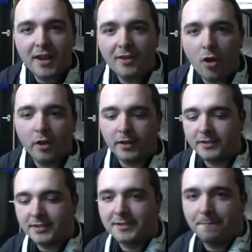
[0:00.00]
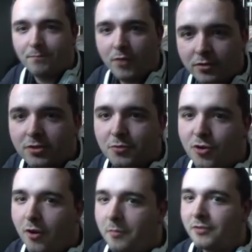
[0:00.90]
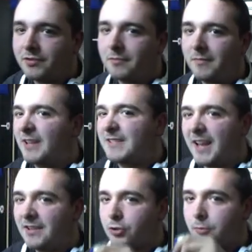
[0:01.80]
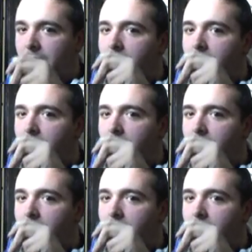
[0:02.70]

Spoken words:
likes, not subscribers. Let's get into it.